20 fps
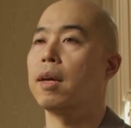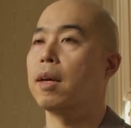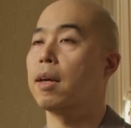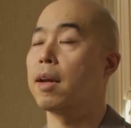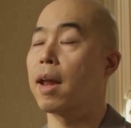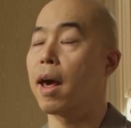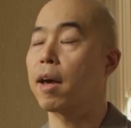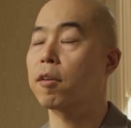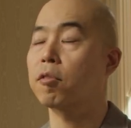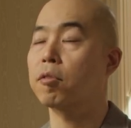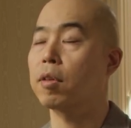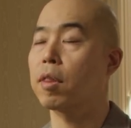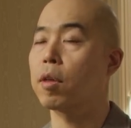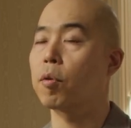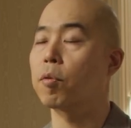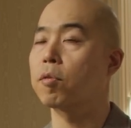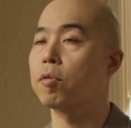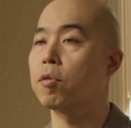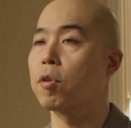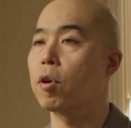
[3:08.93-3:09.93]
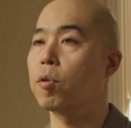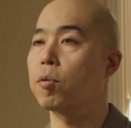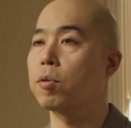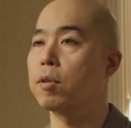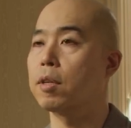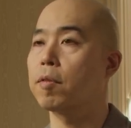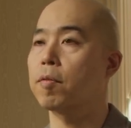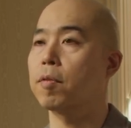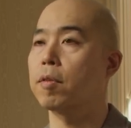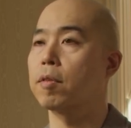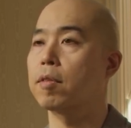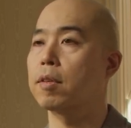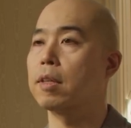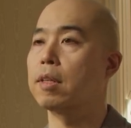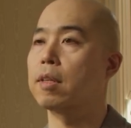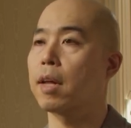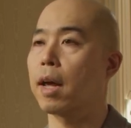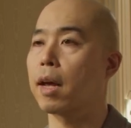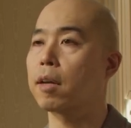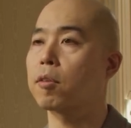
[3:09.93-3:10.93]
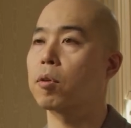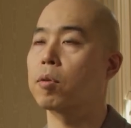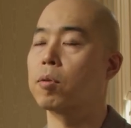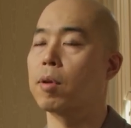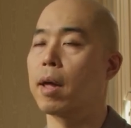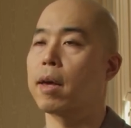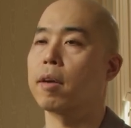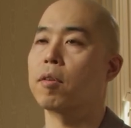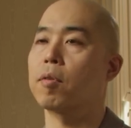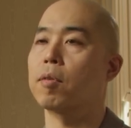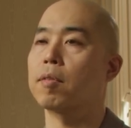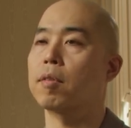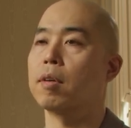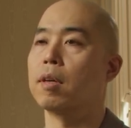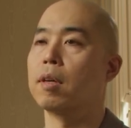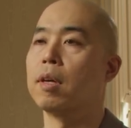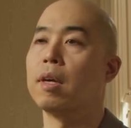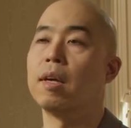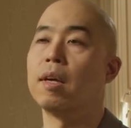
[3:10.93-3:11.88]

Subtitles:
And actually there was no difference in technical accuracy.